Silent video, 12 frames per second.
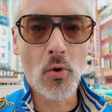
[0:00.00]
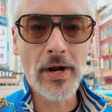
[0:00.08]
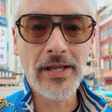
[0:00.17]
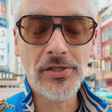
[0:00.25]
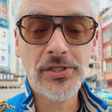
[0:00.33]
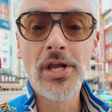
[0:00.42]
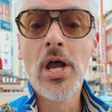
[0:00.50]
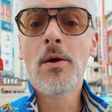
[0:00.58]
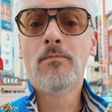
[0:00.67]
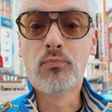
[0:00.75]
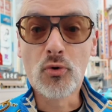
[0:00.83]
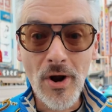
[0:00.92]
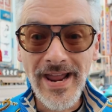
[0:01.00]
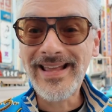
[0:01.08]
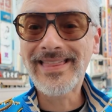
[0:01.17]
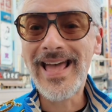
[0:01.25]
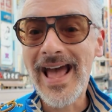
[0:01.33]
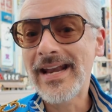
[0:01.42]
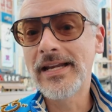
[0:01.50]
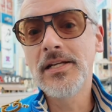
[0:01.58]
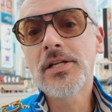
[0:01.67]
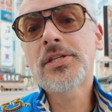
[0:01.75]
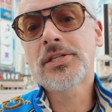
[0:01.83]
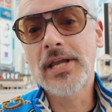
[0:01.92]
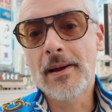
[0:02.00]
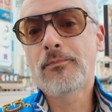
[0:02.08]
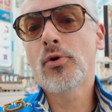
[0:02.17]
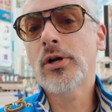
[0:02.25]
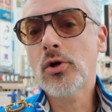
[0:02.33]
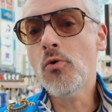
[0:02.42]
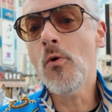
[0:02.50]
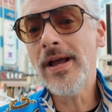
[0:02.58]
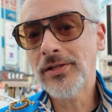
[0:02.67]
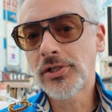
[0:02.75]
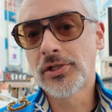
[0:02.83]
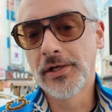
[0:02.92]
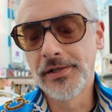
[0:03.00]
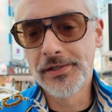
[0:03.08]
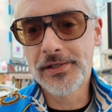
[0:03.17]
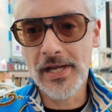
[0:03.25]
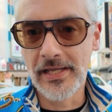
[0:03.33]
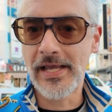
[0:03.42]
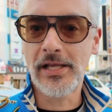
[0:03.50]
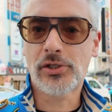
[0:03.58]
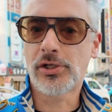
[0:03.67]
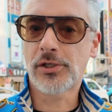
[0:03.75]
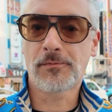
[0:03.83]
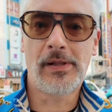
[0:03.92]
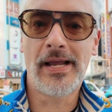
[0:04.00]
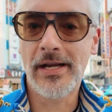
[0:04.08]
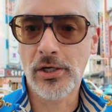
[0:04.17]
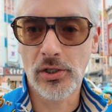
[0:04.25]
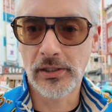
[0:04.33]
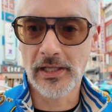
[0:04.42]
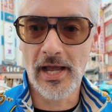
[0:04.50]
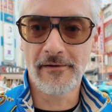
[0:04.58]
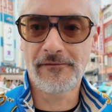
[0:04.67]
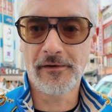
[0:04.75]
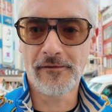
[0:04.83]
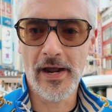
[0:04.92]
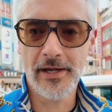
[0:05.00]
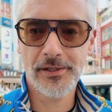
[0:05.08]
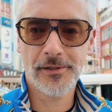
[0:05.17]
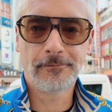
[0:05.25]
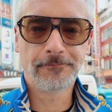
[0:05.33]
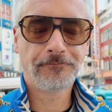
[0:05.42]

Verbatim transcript: points, break that into separate questions. And that's just plain good life advice.